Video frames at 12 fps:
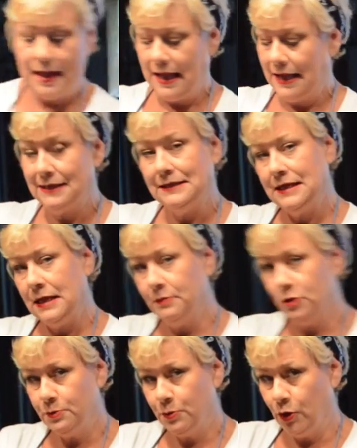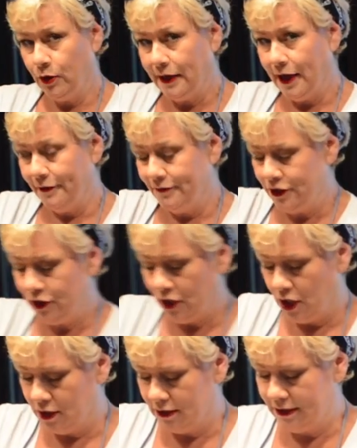And a tablespoon of
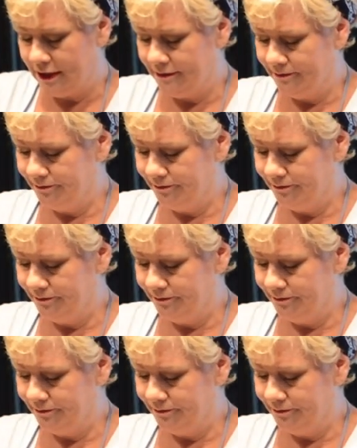salt.